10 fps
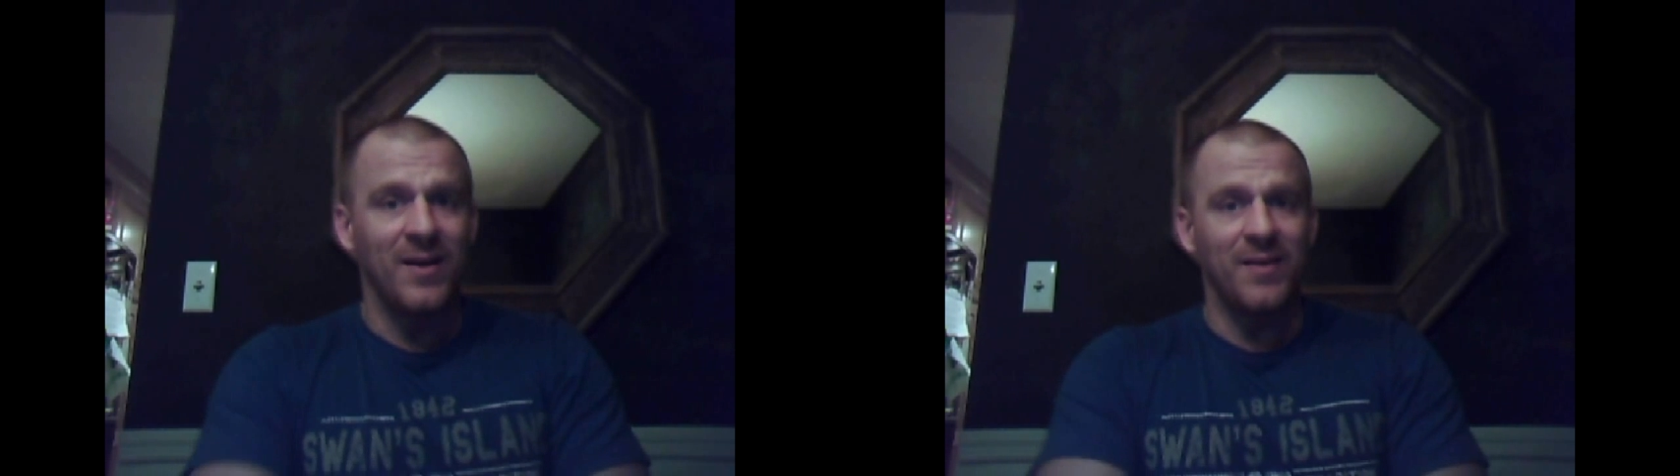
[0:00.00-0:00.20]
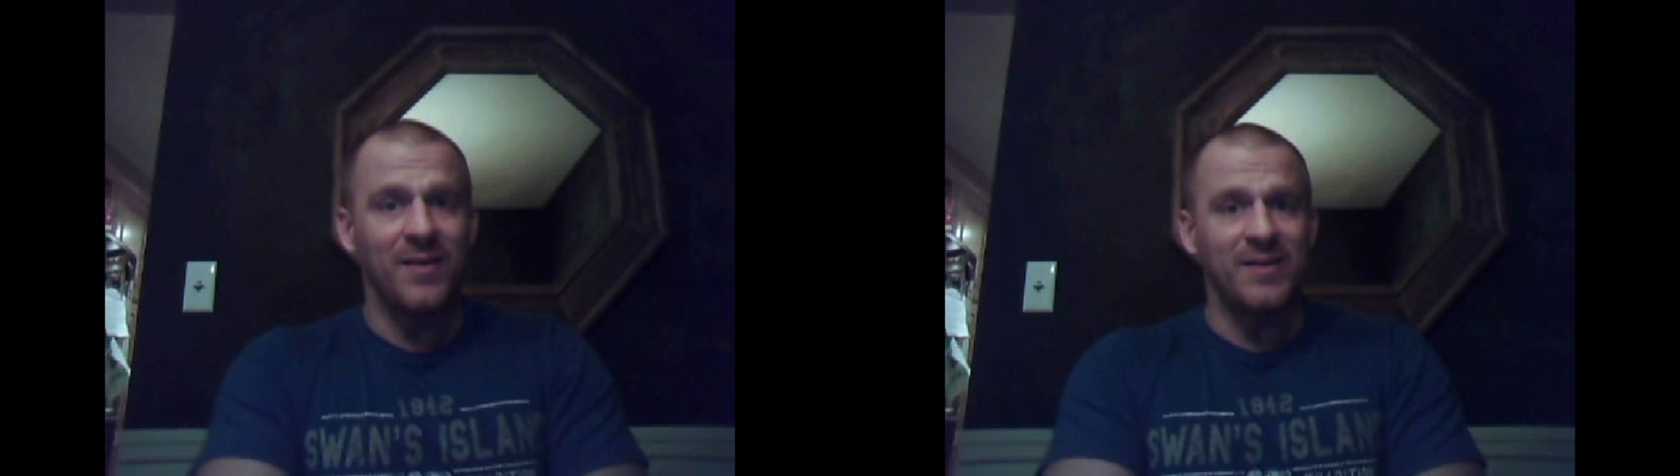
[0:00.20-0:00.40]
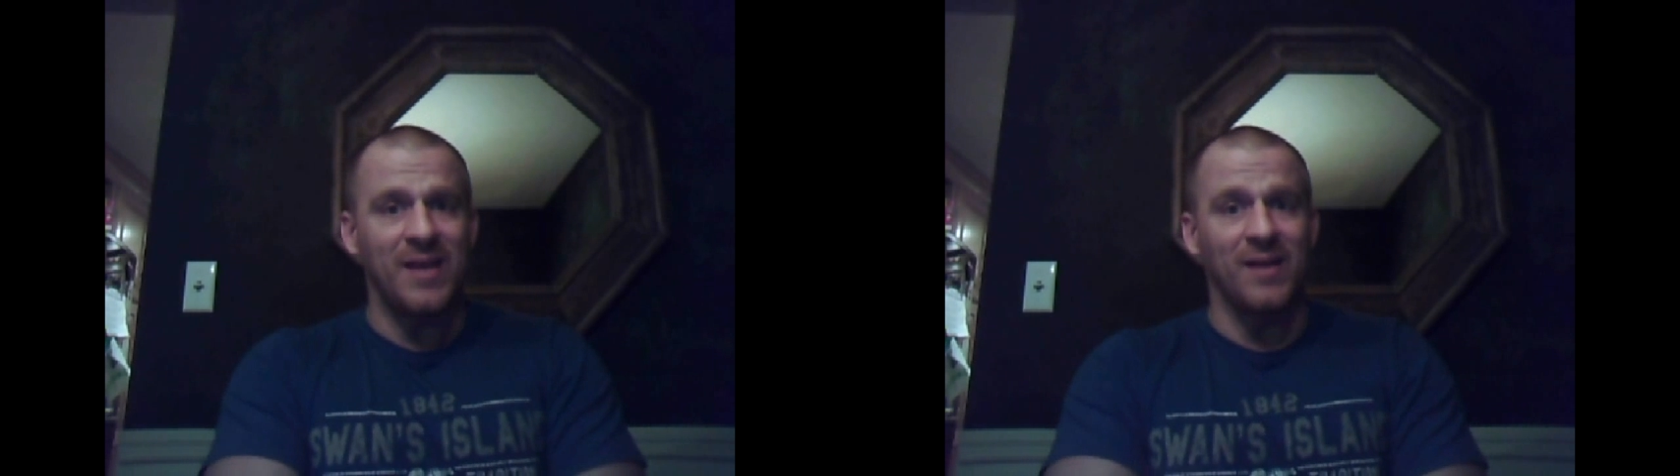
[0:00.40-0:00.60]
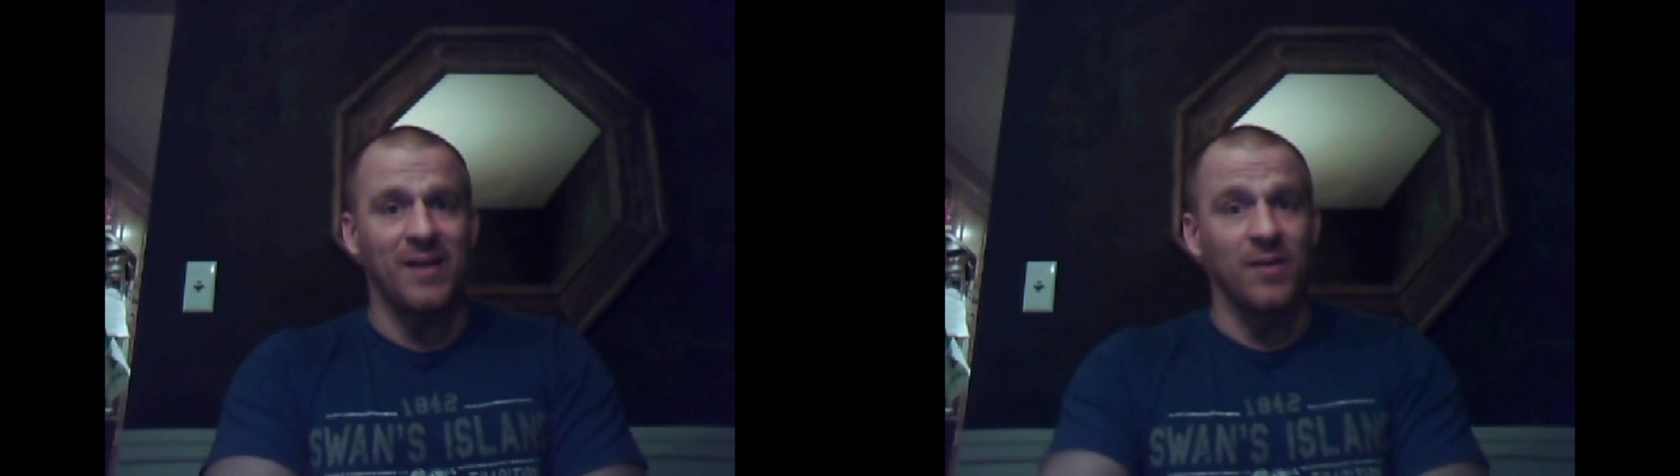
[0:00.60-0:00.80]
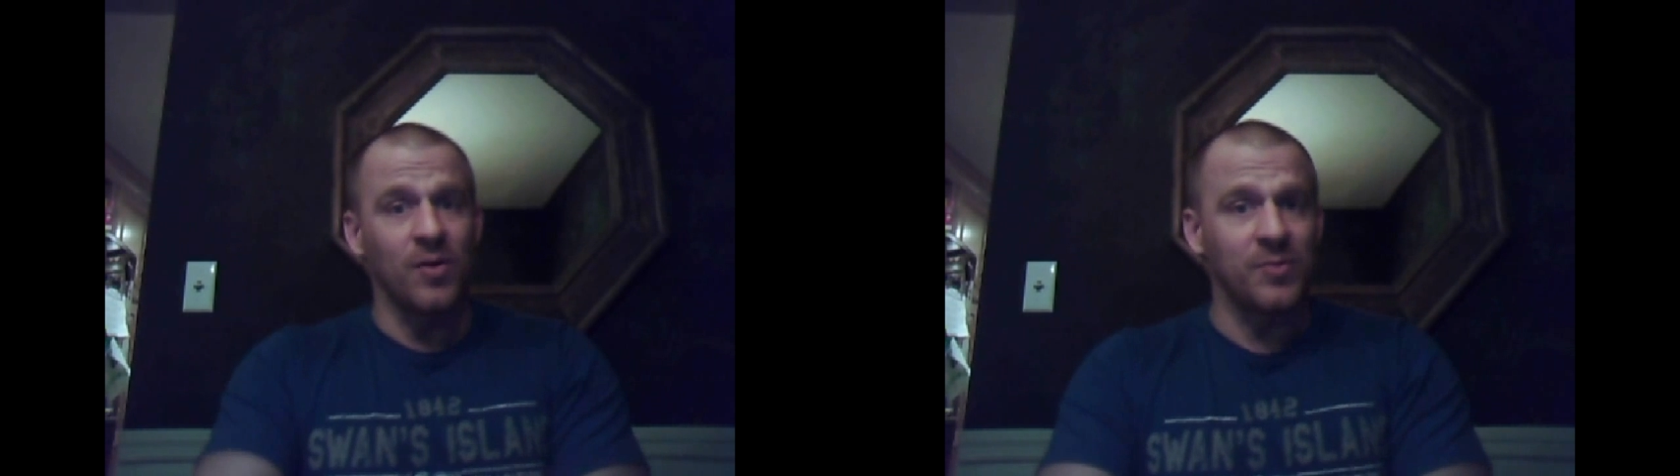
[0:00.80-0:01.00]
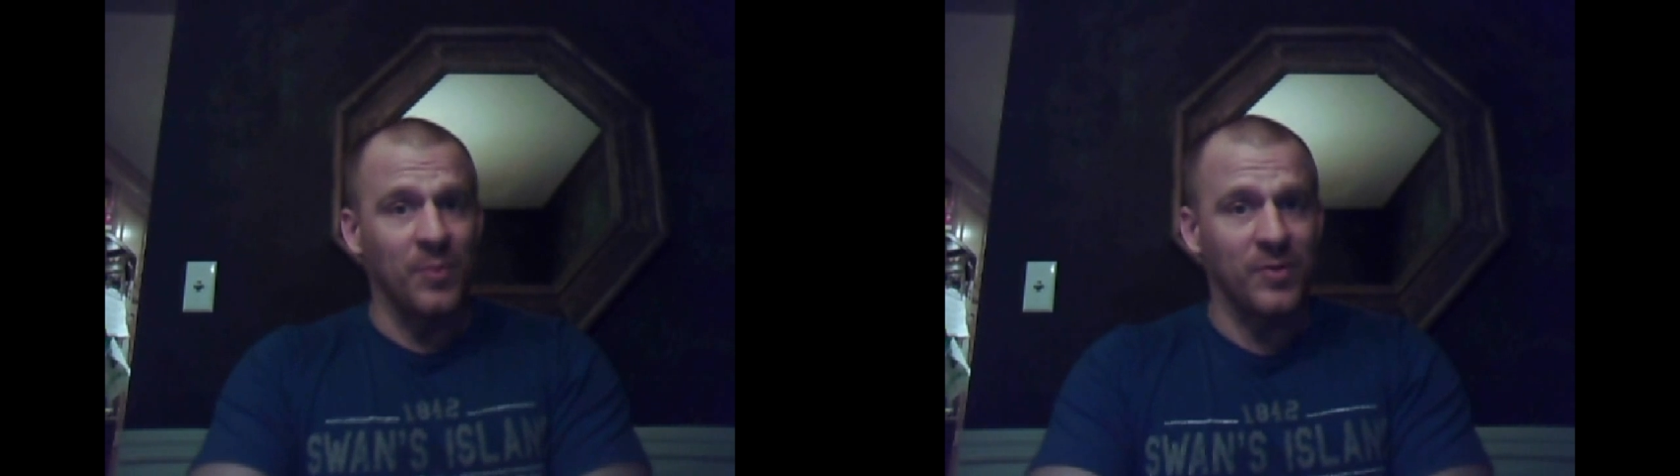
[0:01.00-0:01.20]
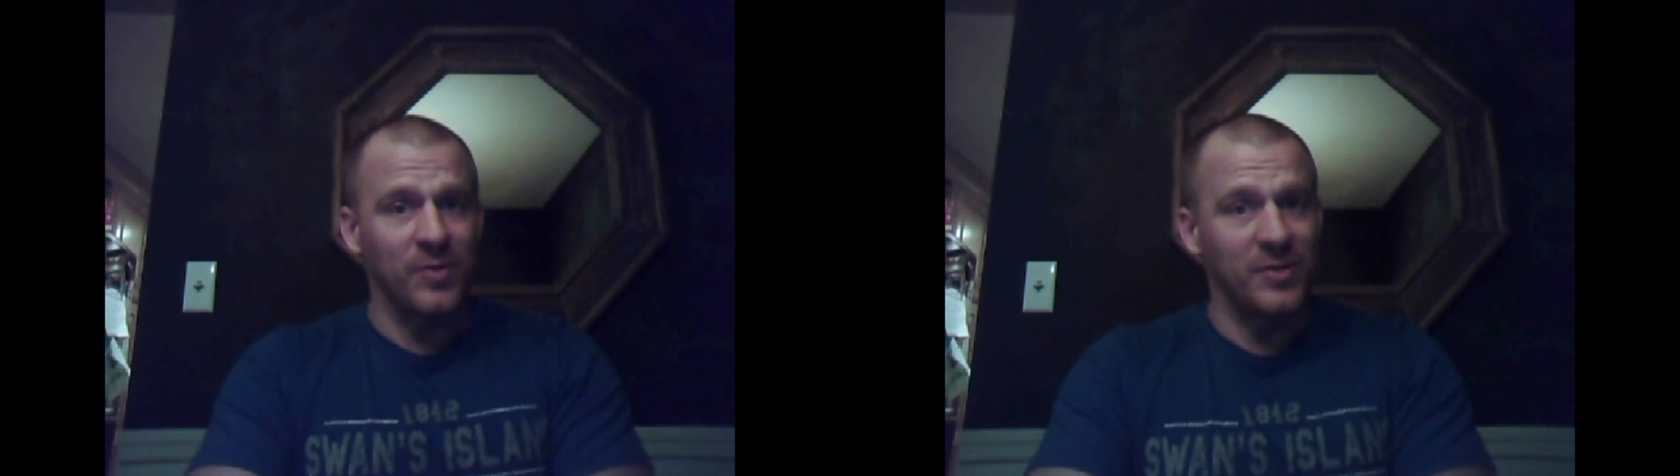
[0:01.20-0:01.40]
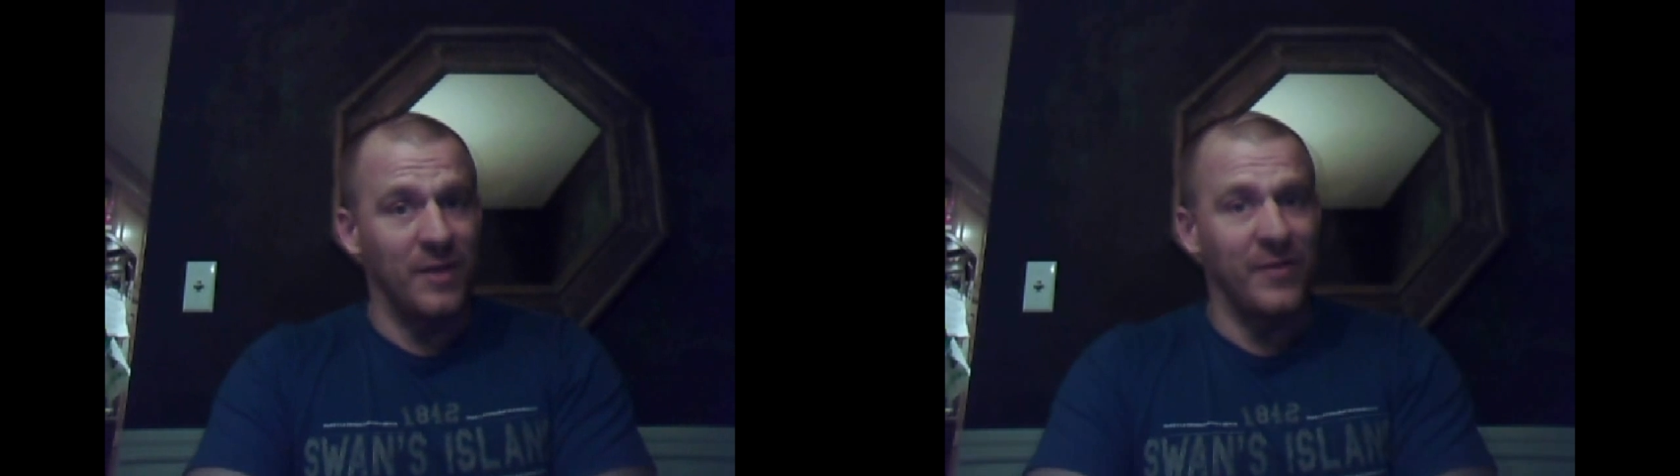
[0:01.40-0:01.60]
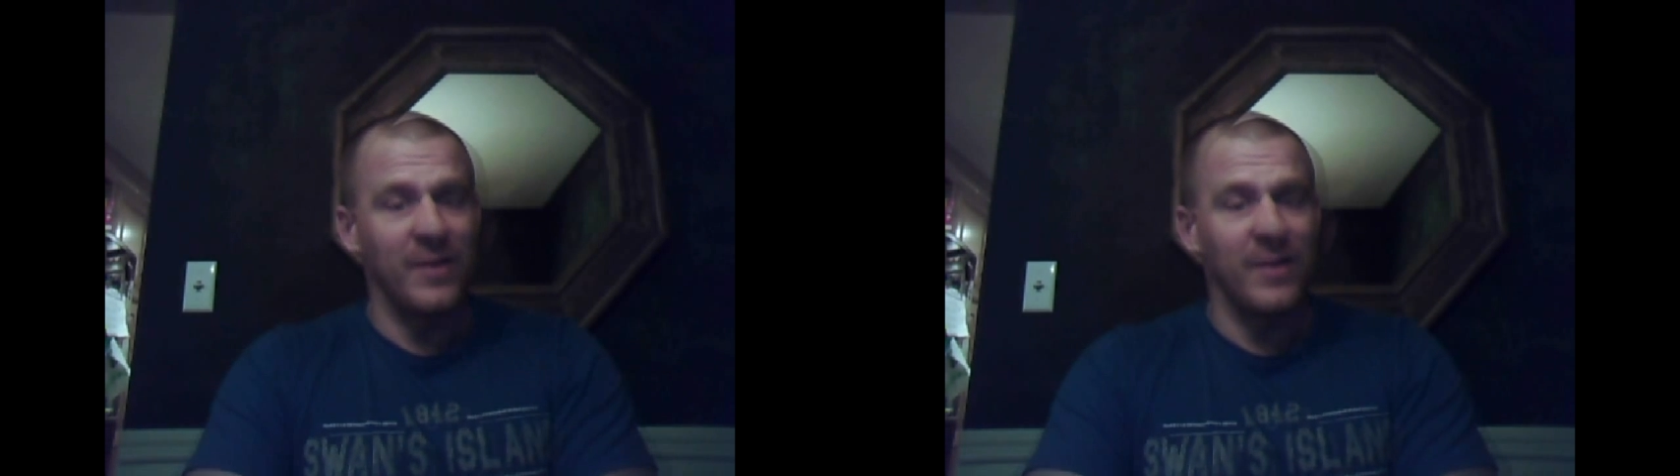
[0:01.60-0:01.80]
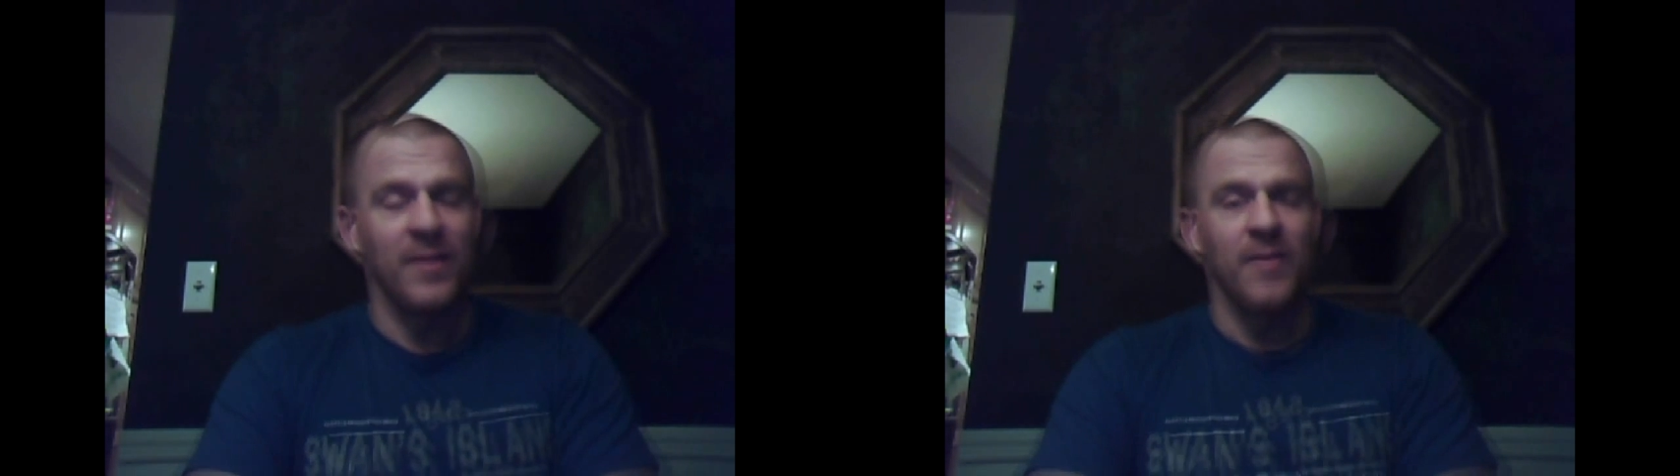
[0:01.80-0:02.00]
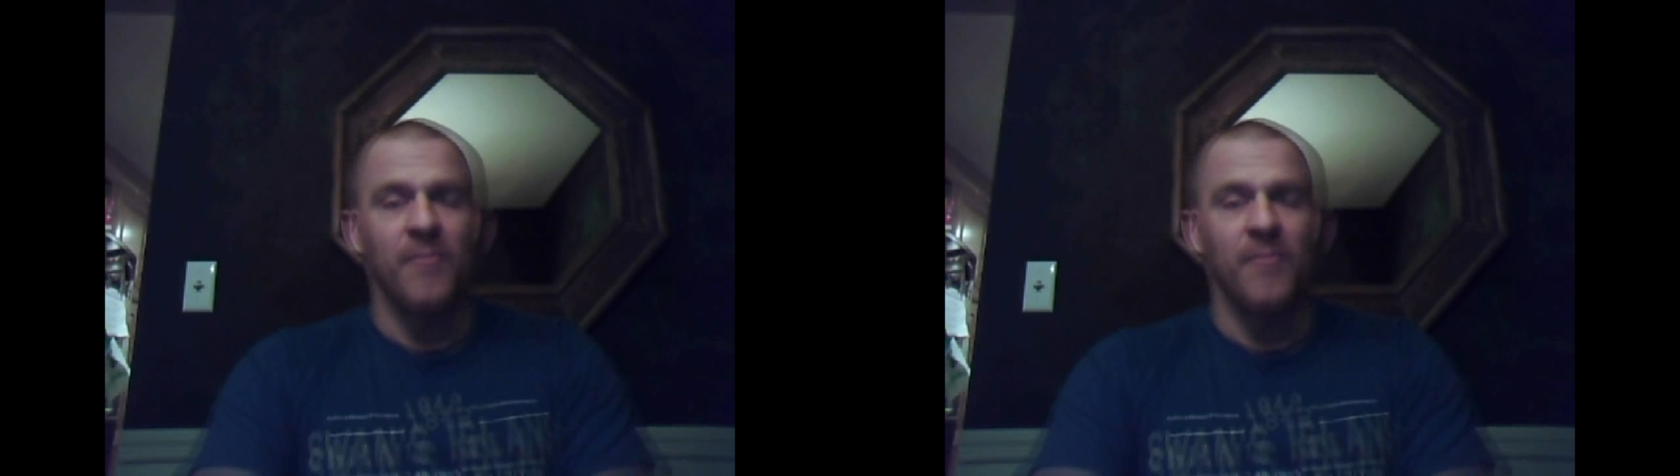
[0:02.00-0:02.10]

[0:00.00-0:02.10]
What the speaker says: and they take a large portion of it.